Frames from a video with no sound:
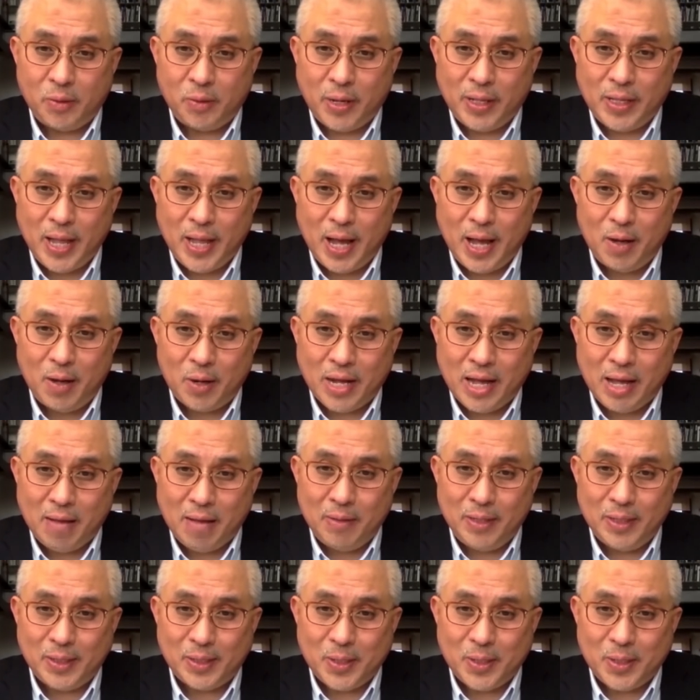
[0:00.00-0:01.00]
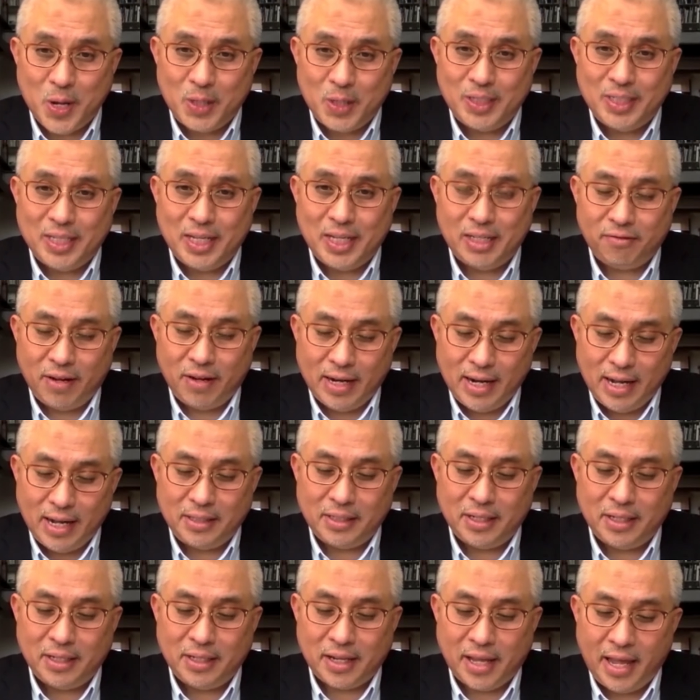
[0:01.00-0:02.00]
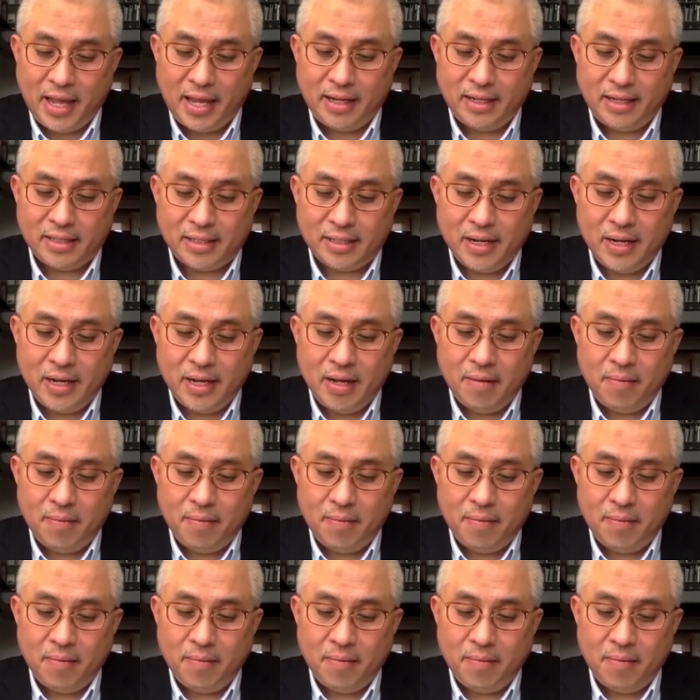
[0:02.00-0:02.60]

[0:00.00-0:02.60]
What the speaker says: where the outcome is not just financial gains,